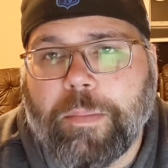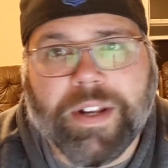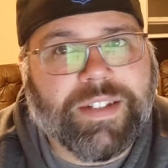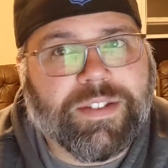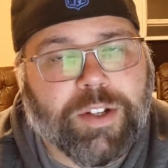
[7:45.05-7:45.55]

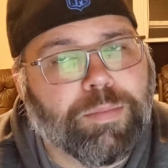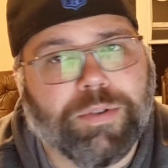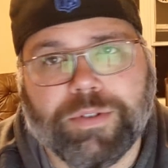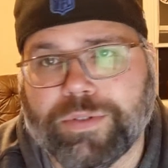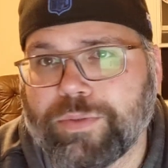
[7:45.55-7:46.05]
but he still
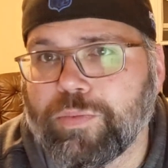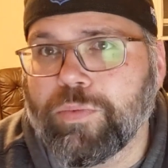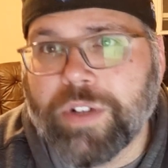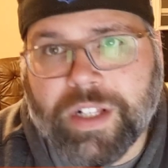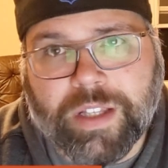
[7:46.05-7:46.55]
produced
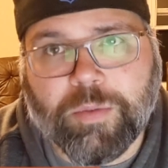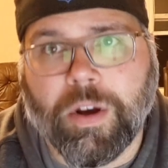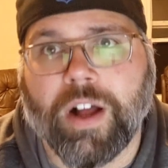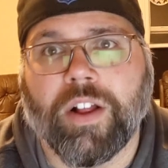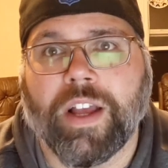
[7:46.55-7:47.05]
really
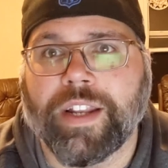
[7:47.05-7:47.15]
well.